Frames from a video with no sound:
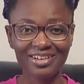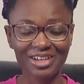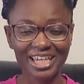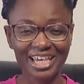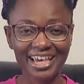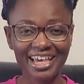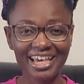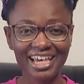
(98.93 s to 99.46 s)

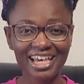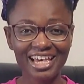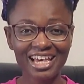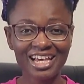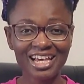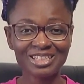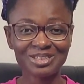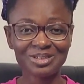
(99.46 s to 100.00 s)
Okay,
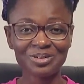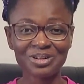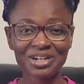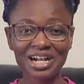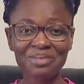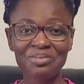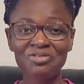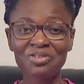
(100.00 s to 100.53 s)
so
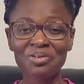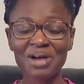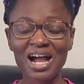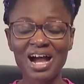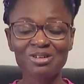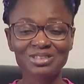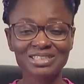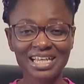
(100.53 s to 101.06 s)
coming from
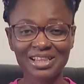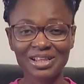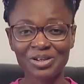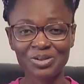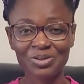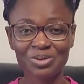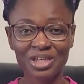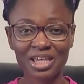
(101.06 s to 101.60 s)
outside the
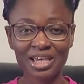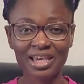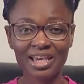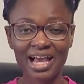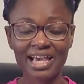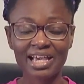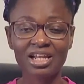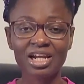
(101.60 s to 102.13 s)

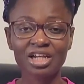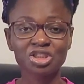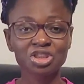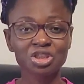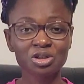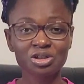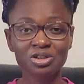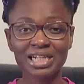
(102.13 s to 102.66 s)
UK, I can
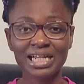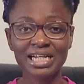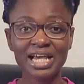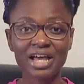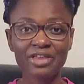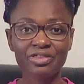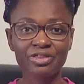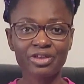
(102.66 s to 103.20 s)
assure you that
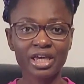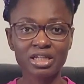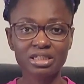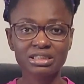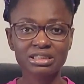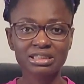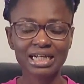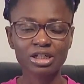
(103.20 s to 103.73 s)
there are
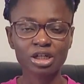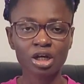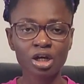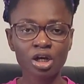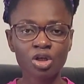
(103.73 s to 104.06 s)
things that